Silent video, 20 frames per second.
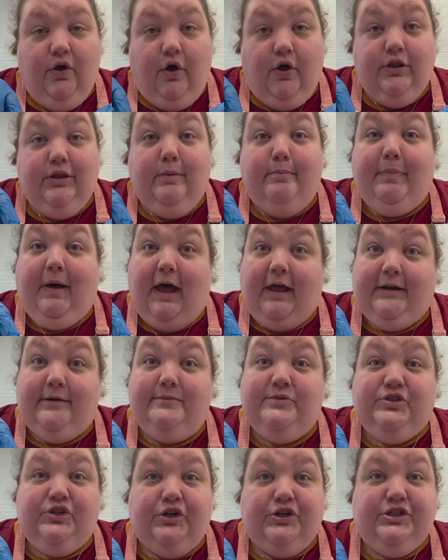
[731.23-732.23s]
on the
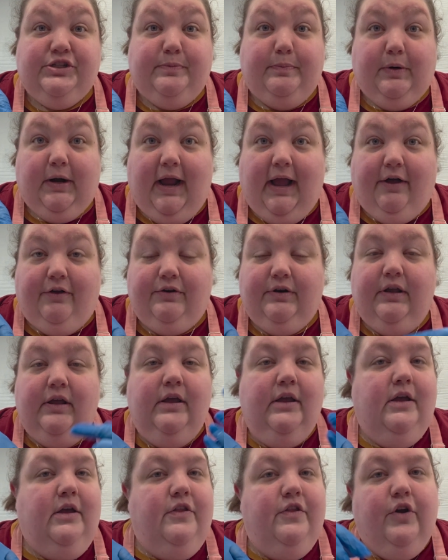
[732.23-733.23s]
bottom start to brown.
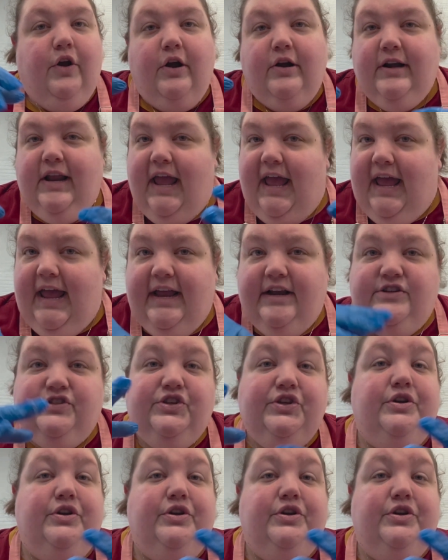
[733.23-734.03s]
There aren't eggs,